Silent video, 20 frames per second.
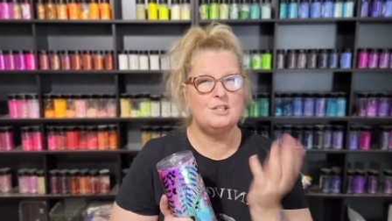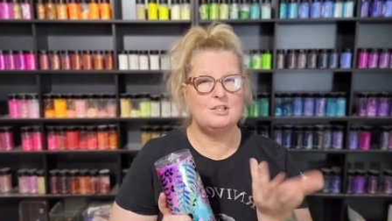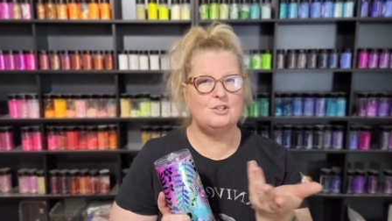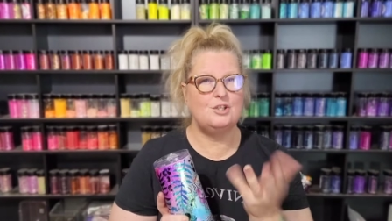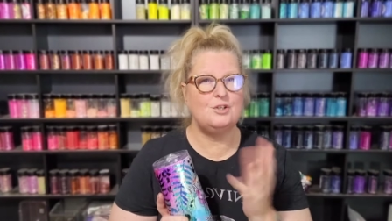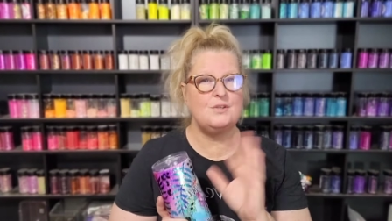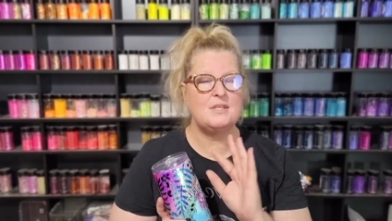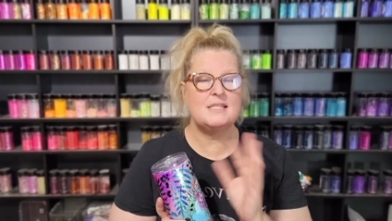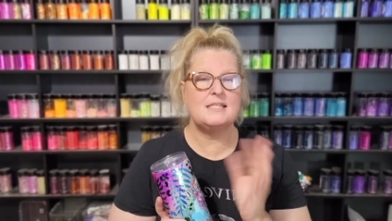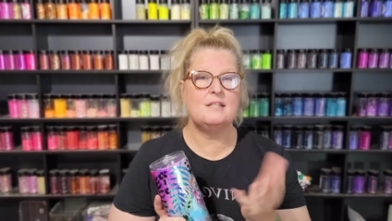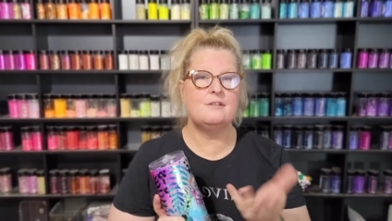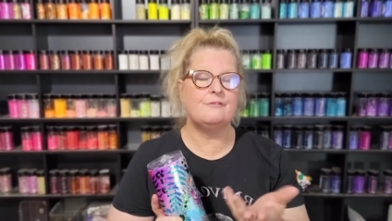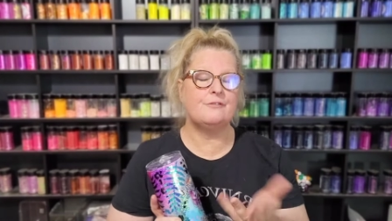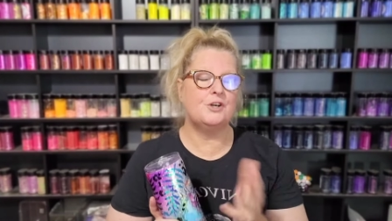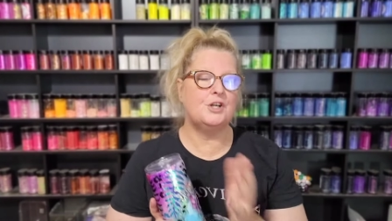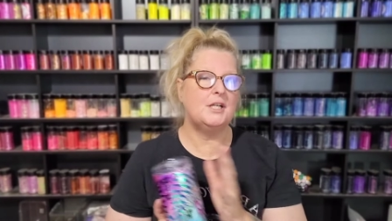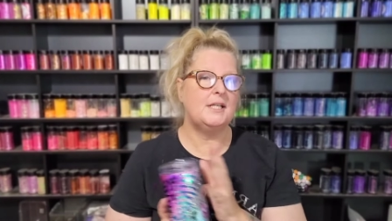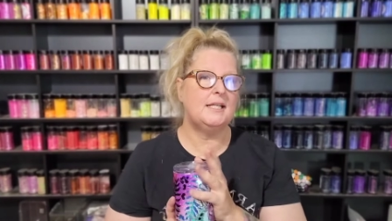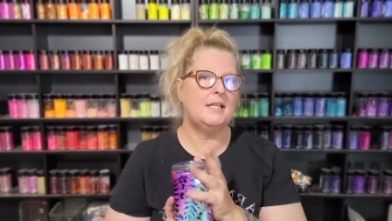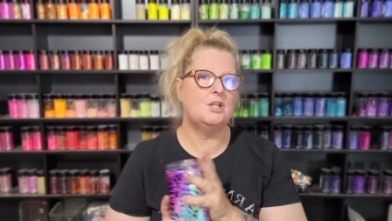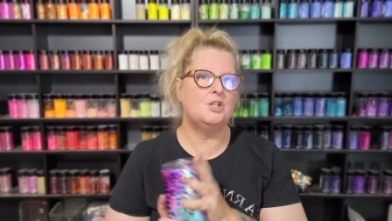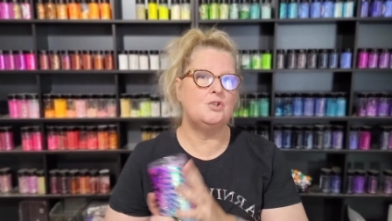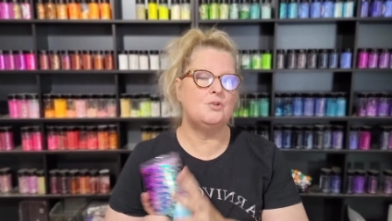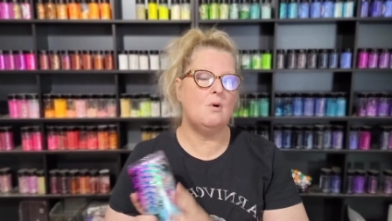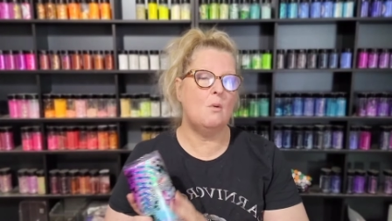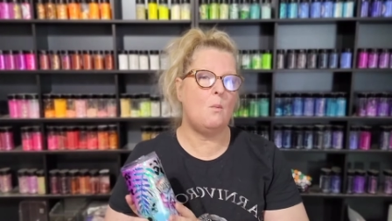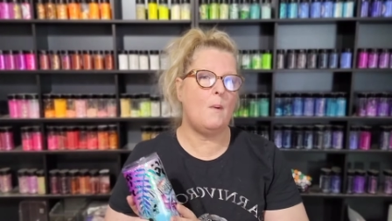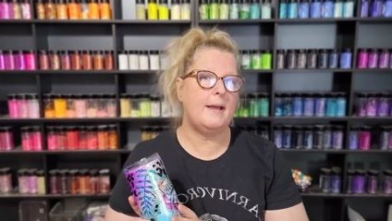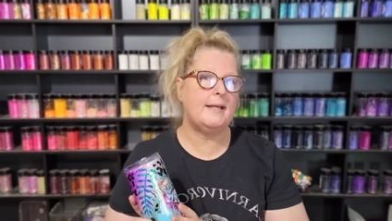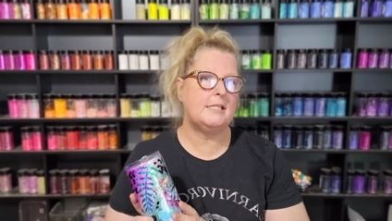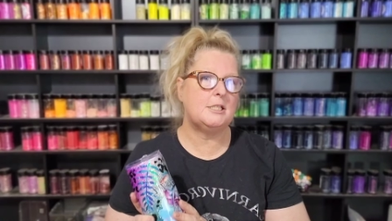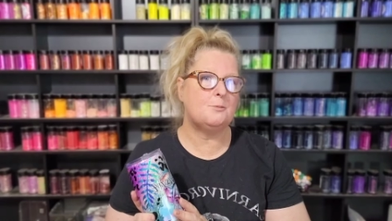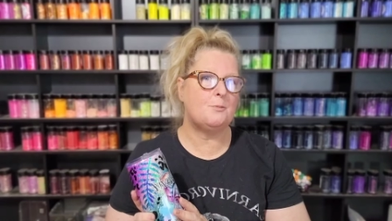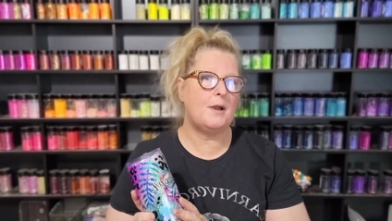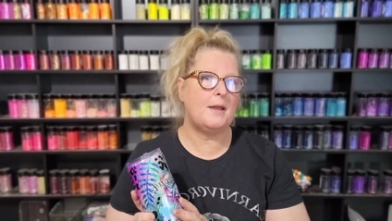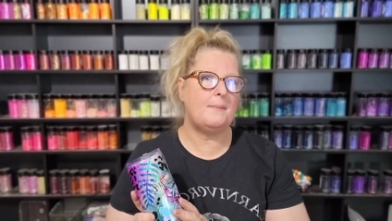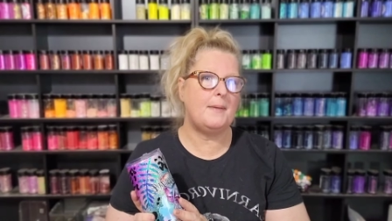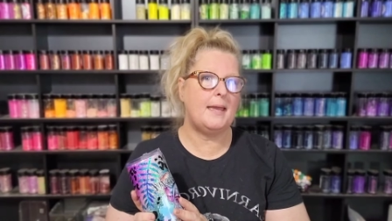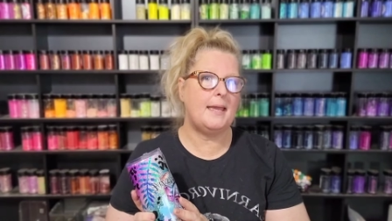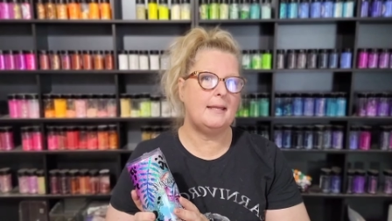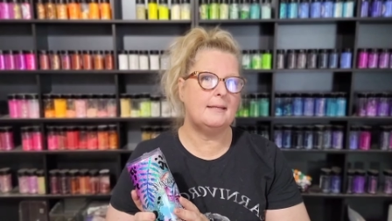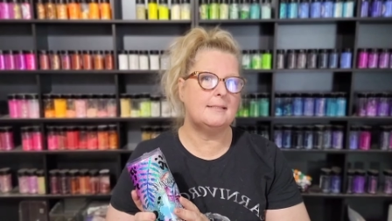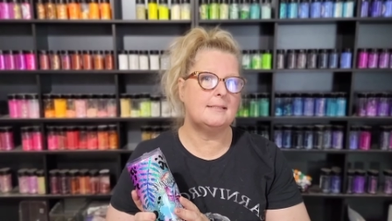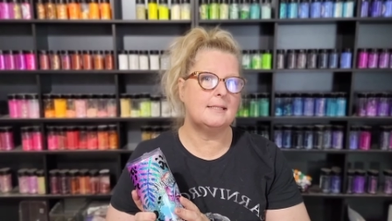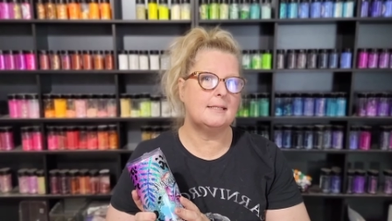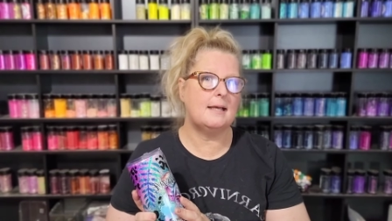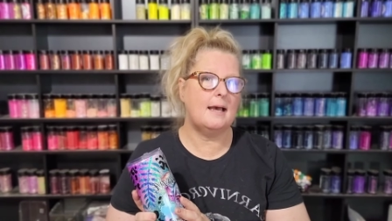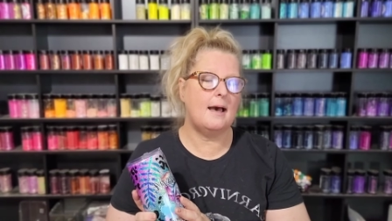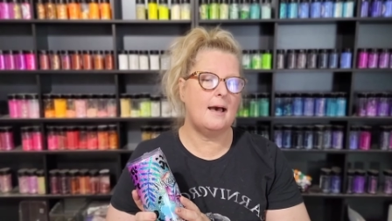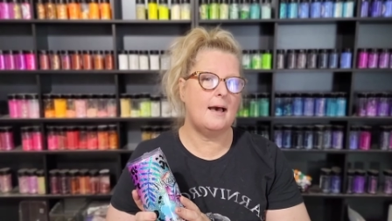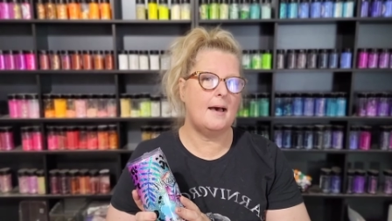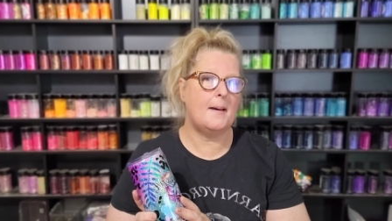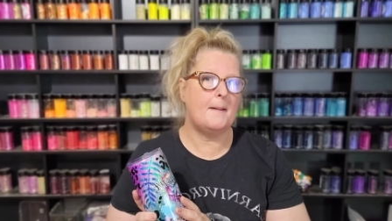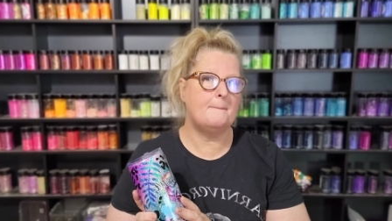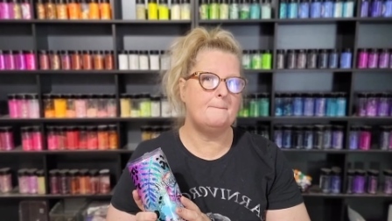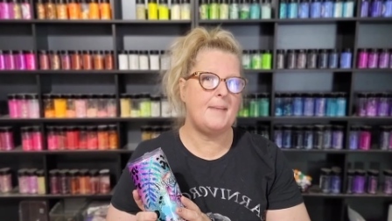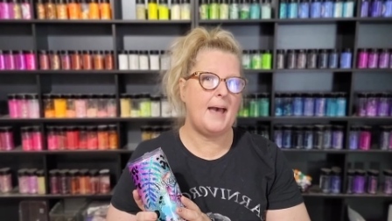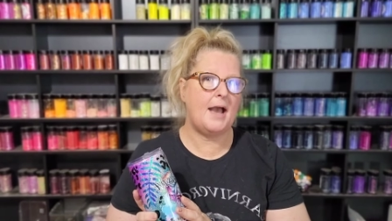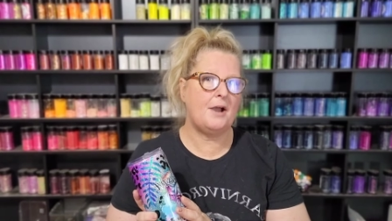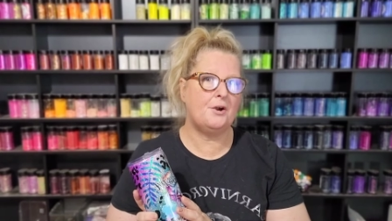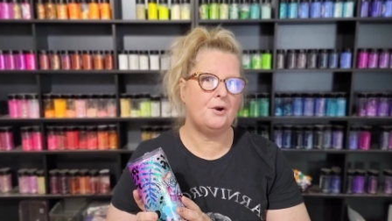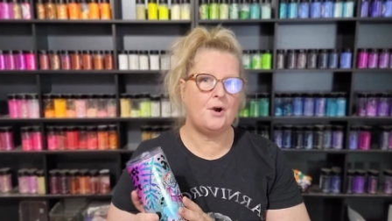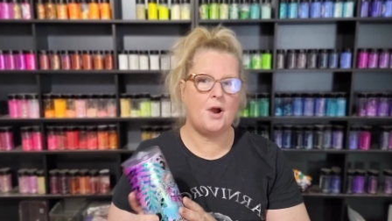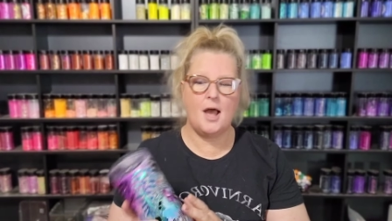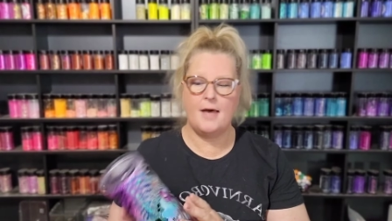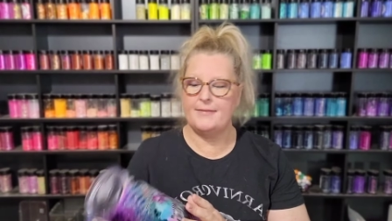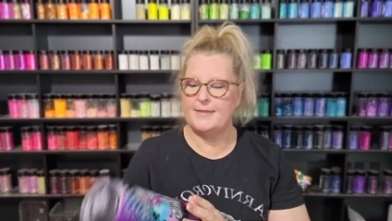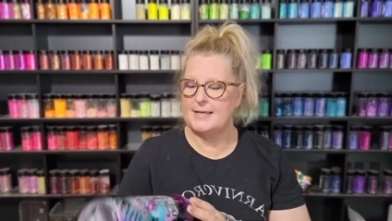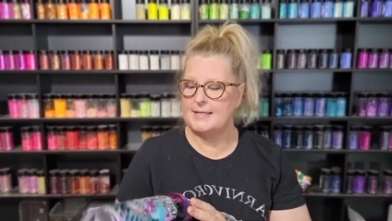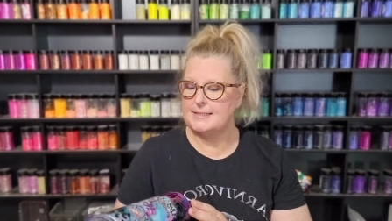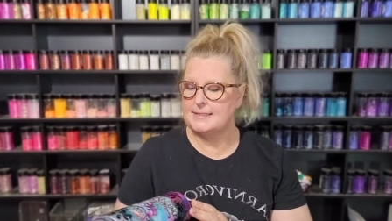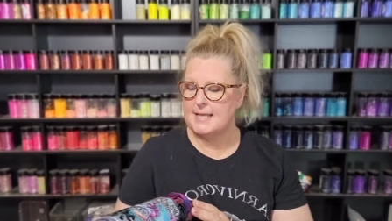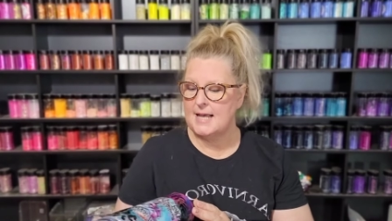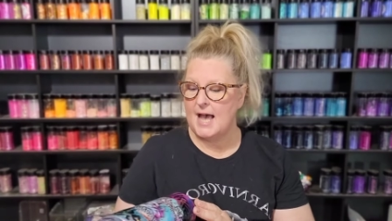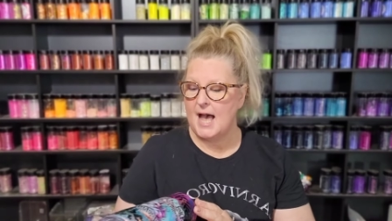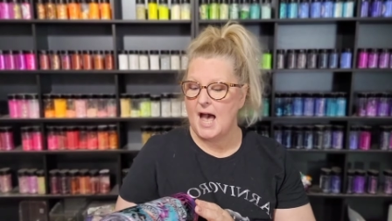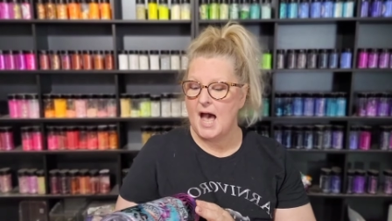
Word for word: do this inverted and do a white spray paint backer on this?